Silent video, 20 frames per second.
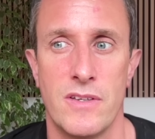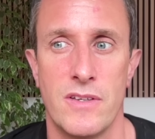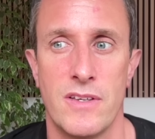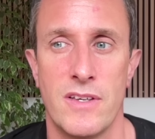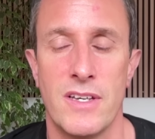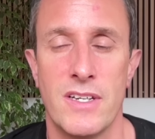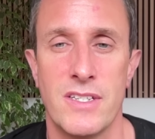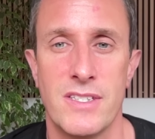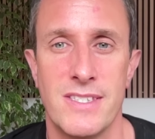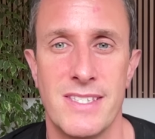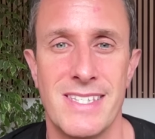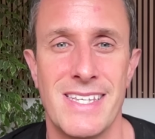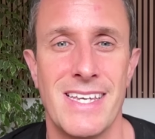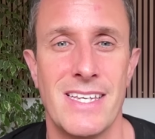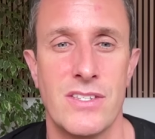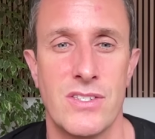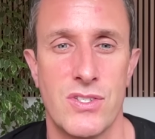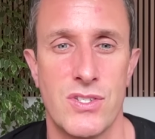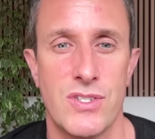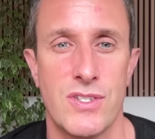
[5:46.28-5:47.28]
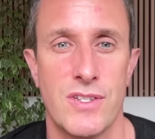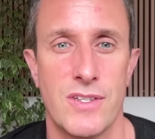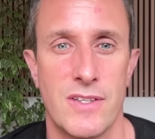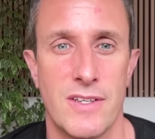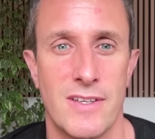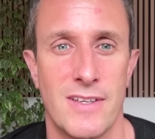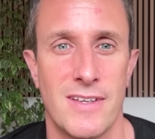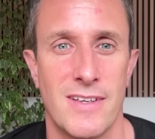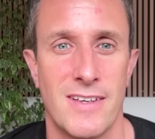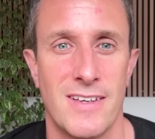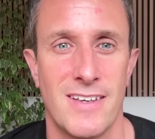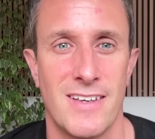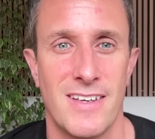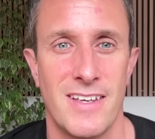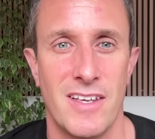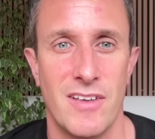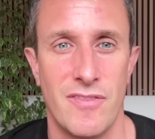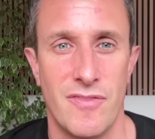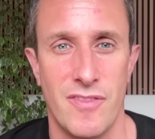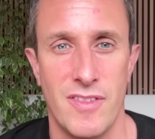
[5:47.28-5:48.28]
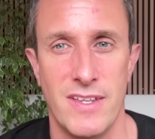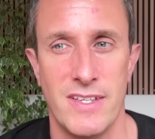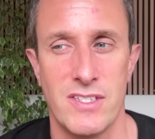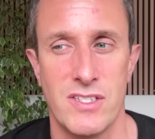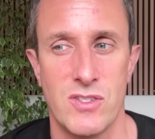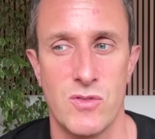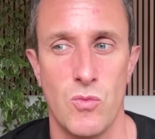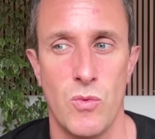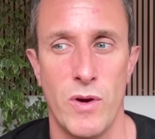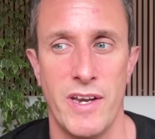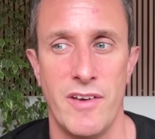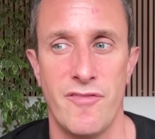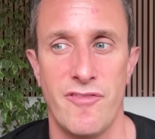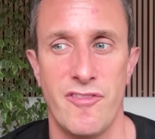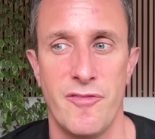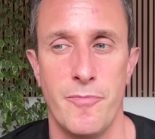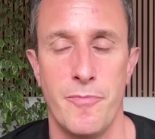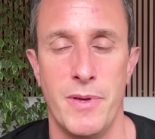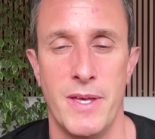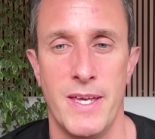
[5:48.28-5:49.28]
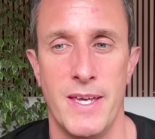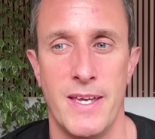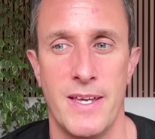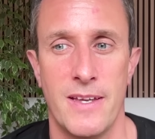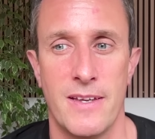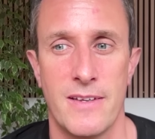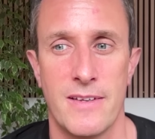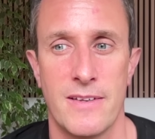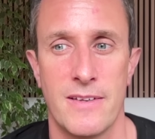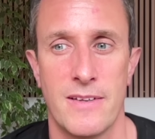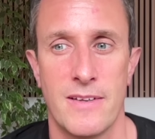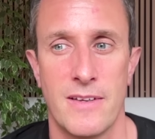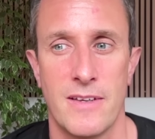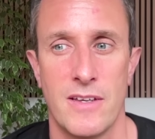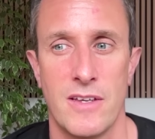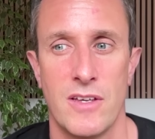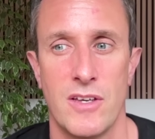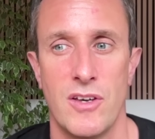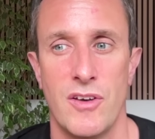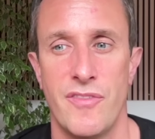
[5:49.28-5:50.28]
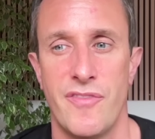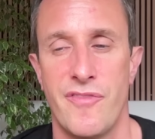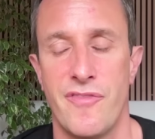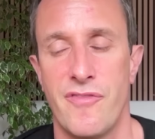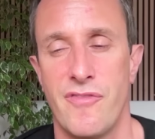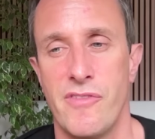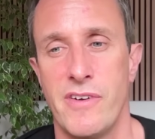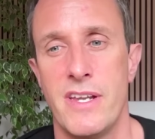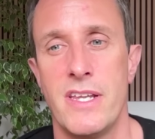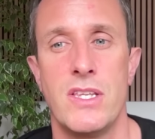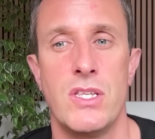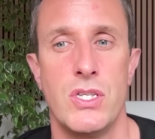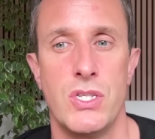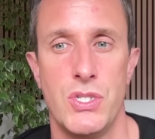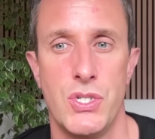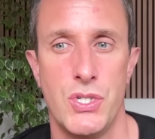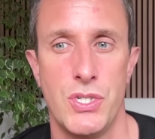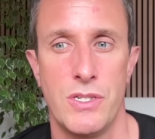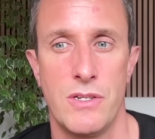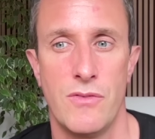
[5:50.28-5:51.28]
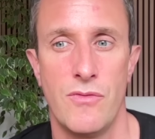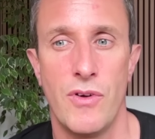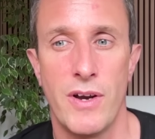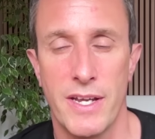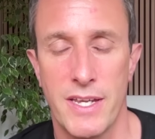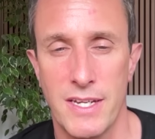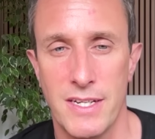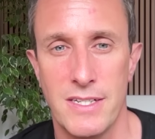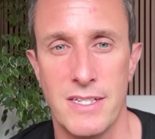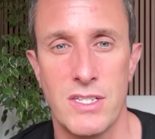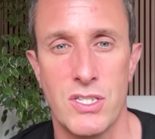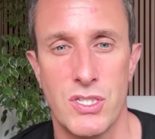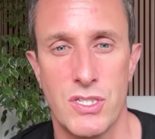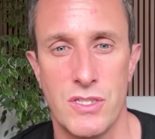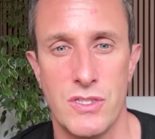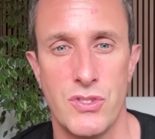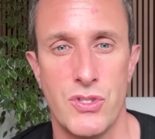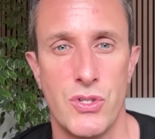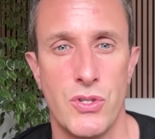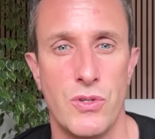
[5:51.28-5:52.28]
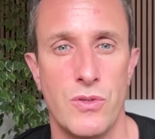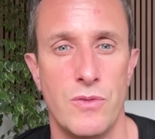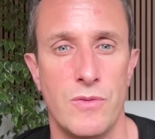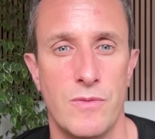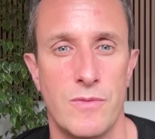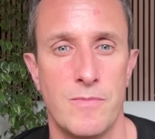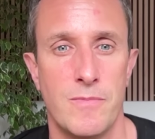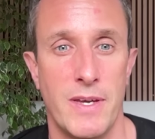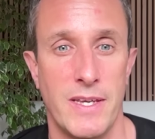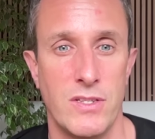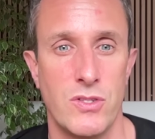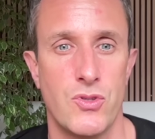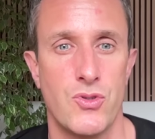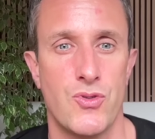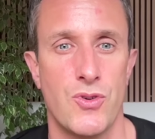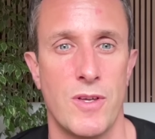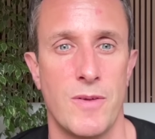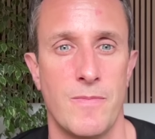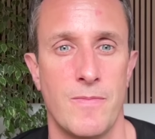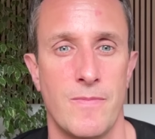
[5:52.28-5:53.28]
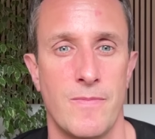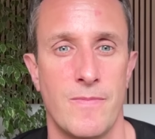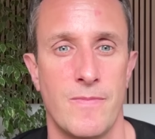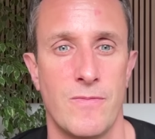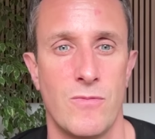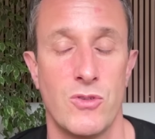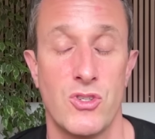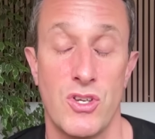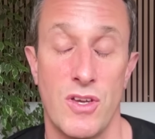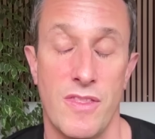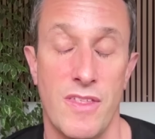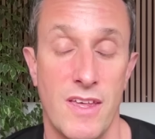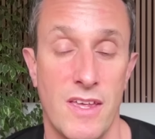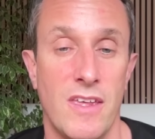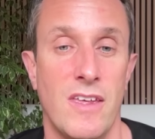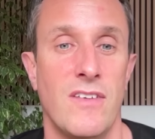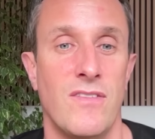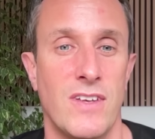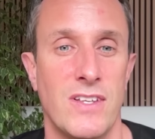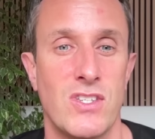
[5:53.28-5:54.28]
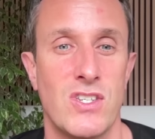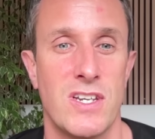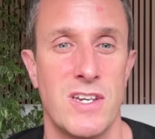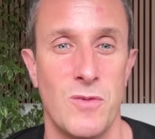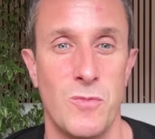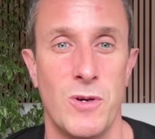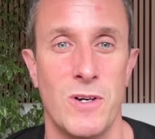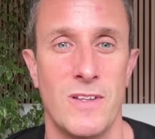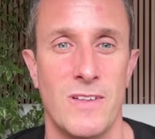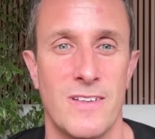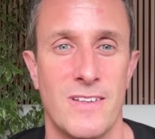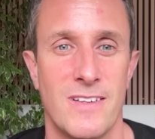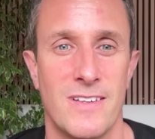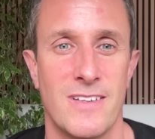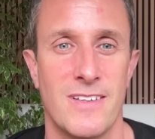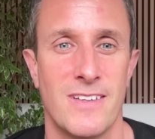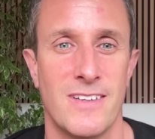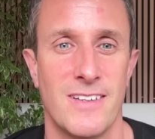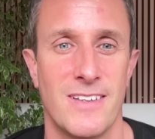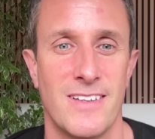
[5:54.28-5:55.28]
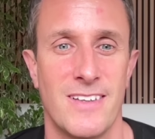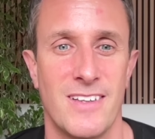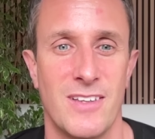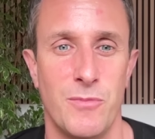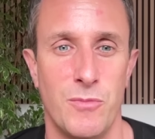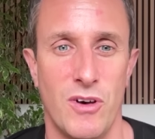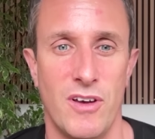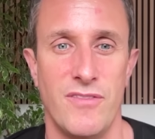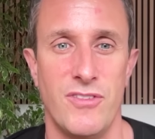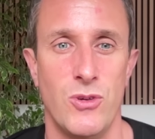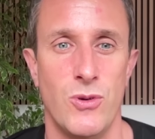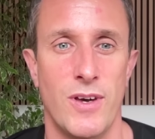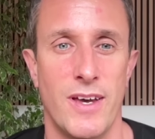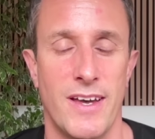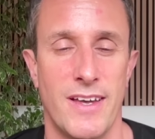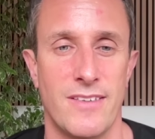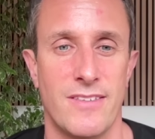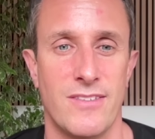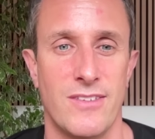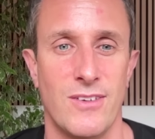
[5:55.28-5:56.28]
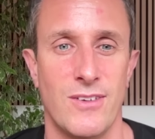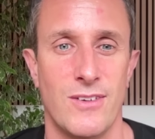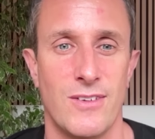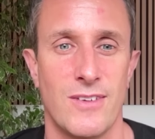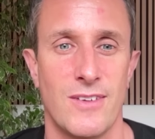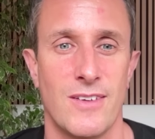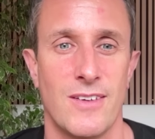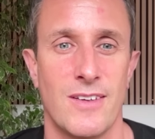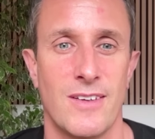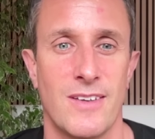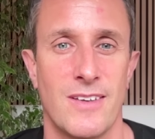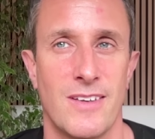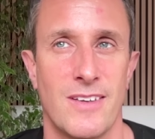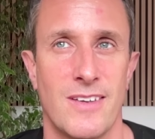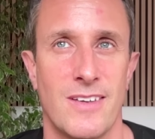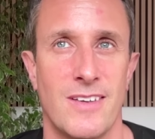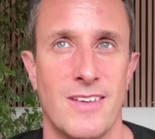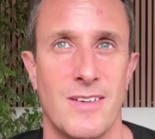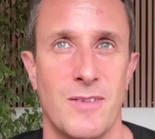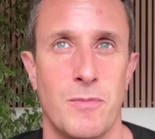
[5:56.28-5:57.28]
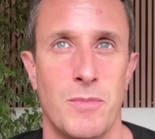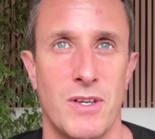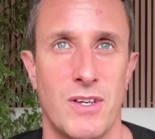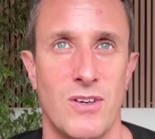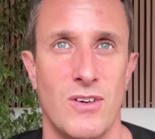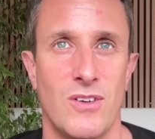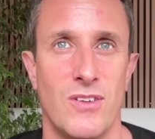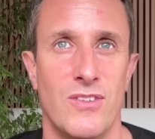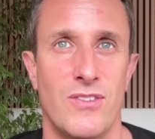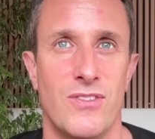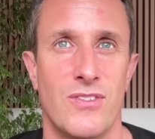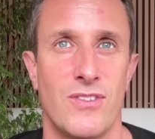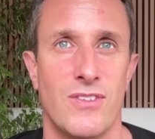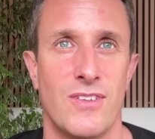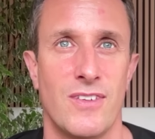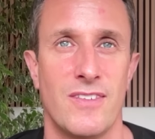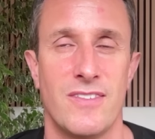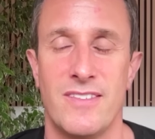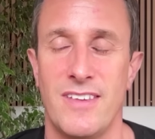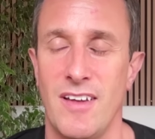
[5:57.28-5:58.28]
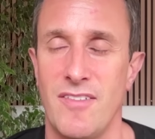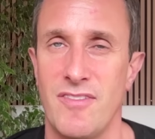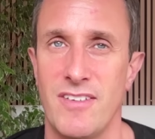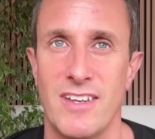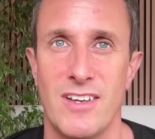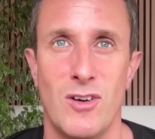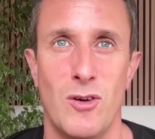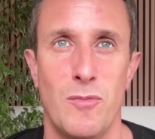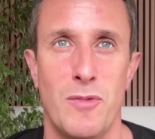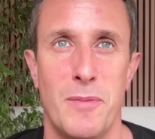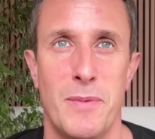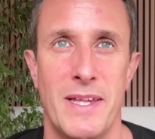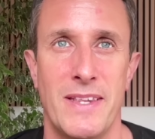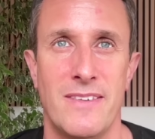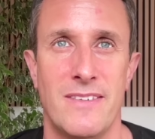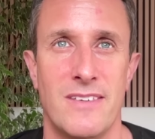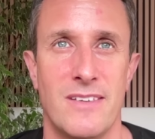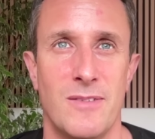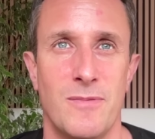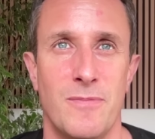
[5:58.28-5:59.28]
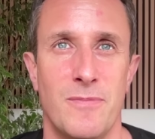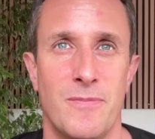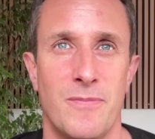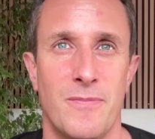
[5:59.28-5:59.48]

exist if this went from being a fringe recognition to mainstream, which I think it eventually will. In my view, it has to, because it's definitely got momentum.